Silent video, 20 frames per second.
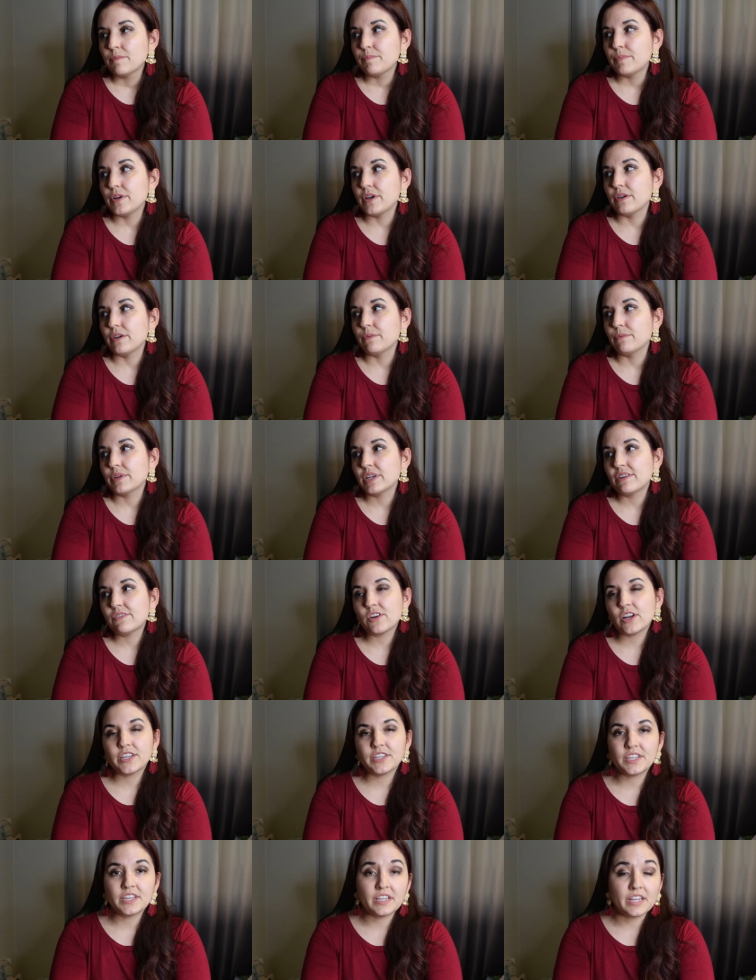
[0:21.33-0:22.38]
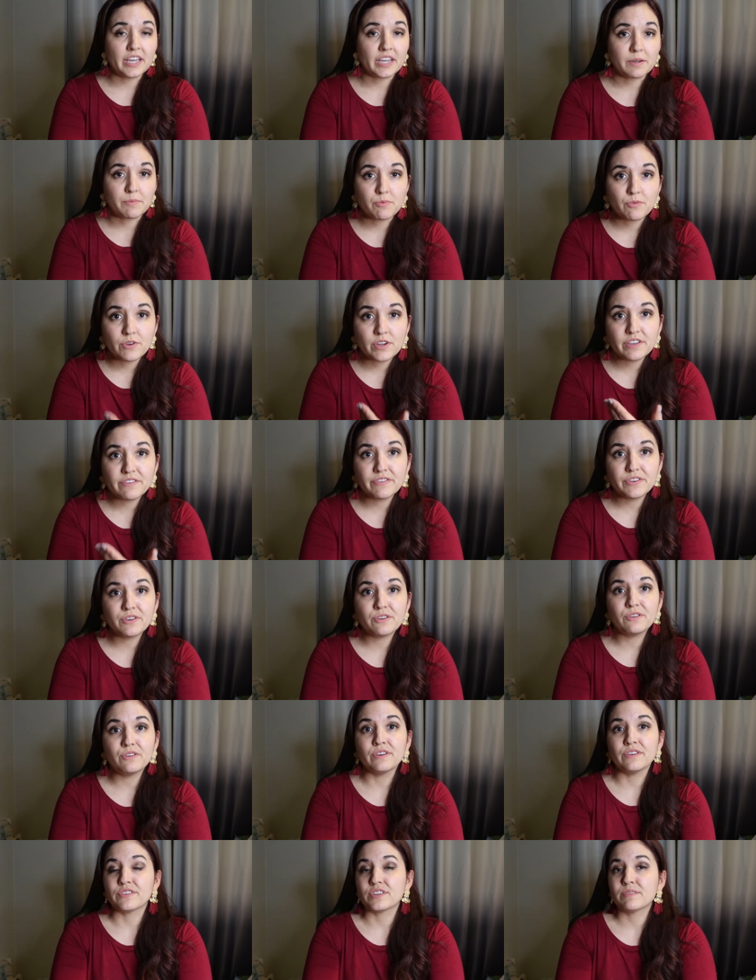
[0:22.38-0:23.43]
But whenever I see like a
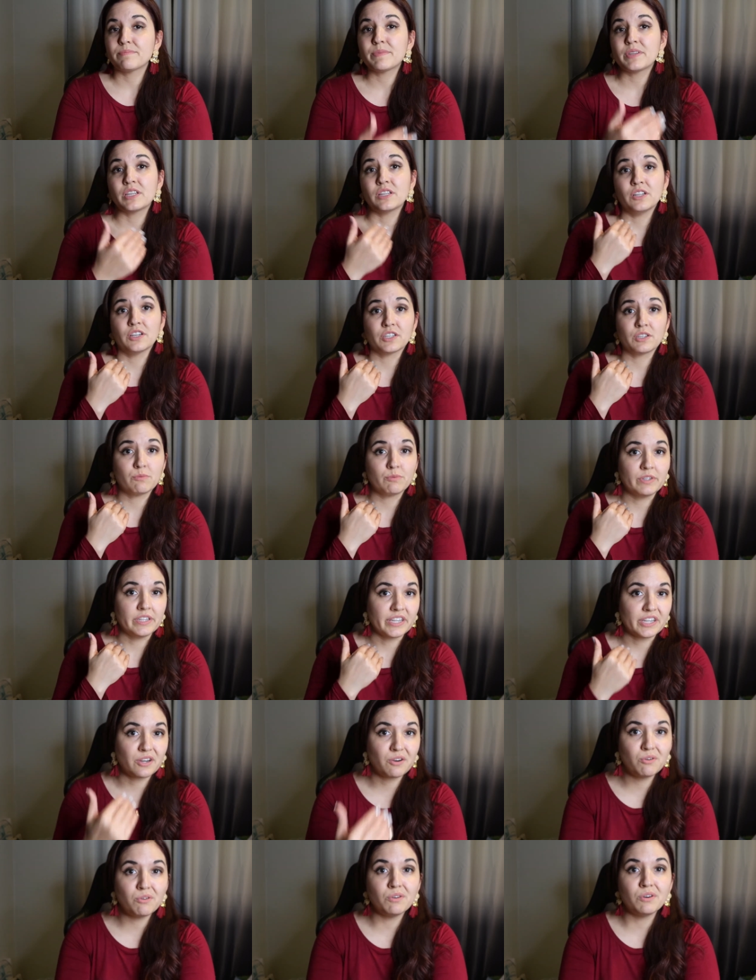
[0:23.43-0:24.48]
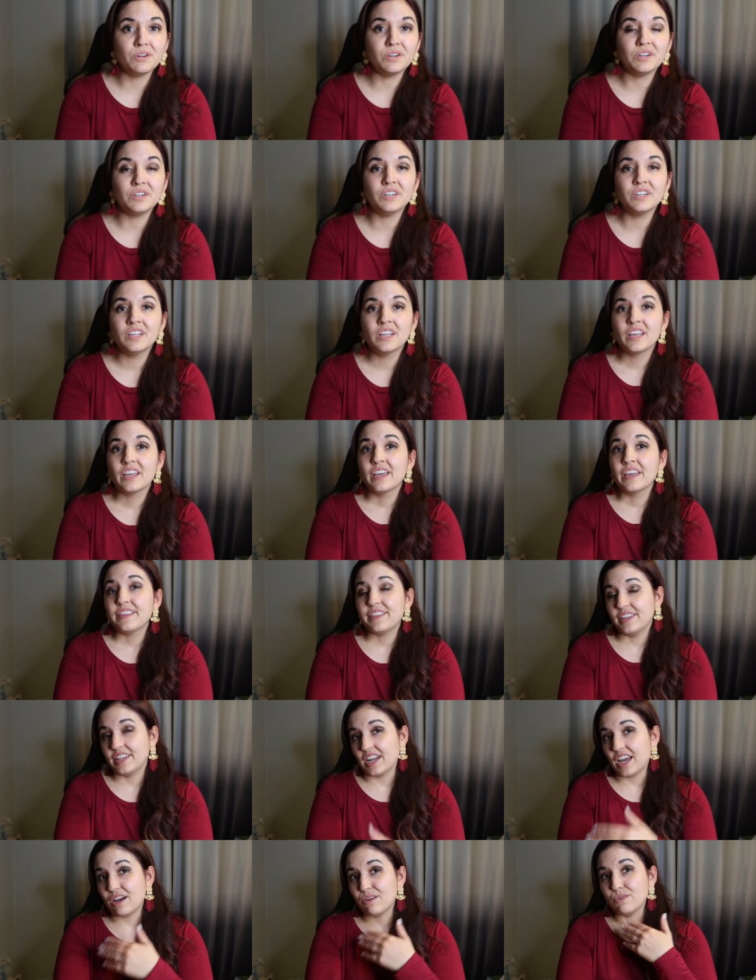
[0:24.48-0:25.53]
preview, if something looks really cool,
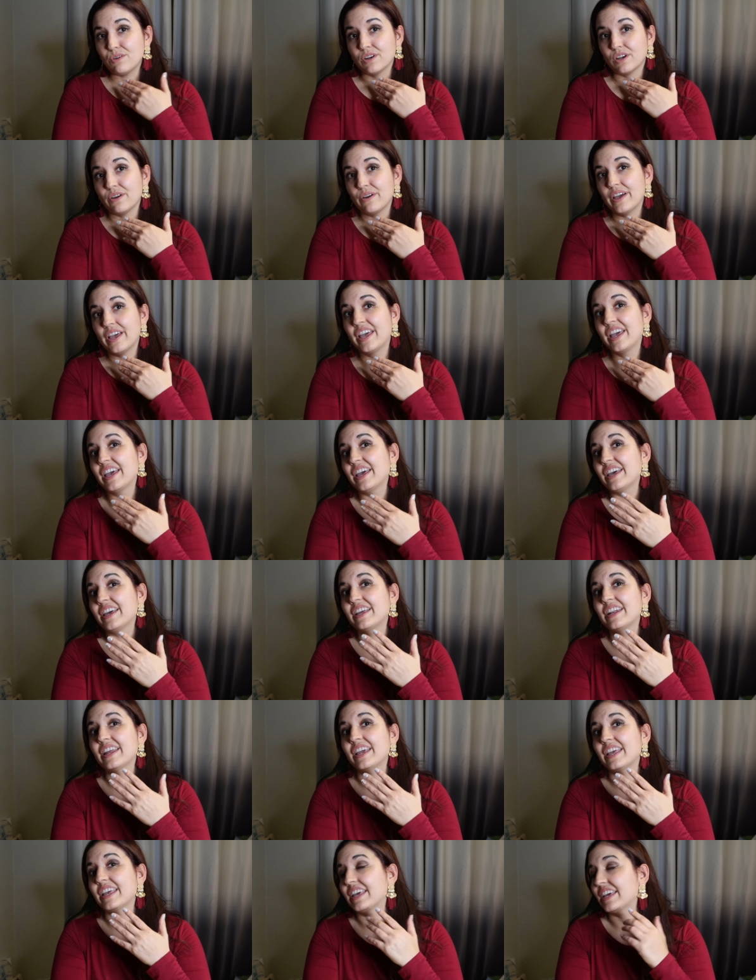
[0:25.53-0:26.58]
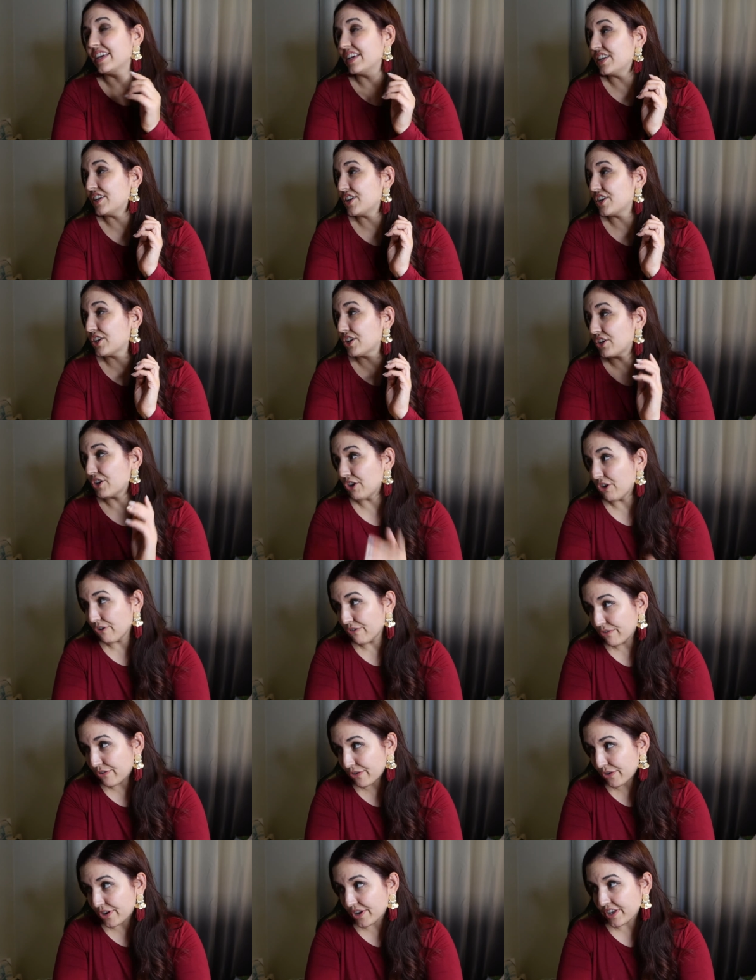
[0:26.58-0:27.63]
then I will go ahead and go
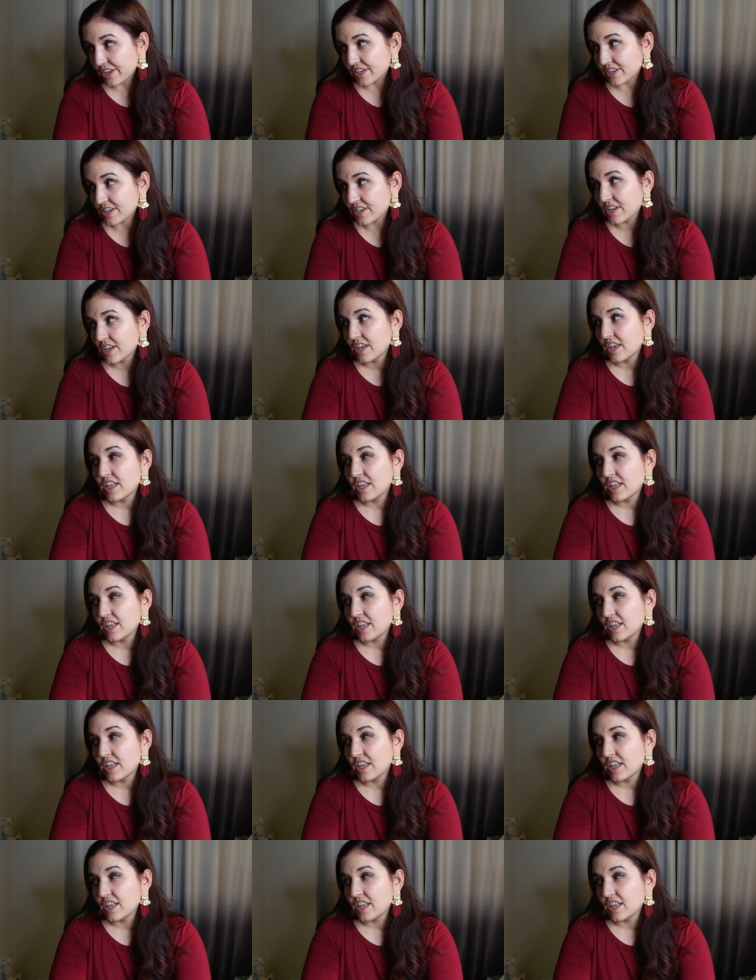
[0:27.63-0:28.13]
for it.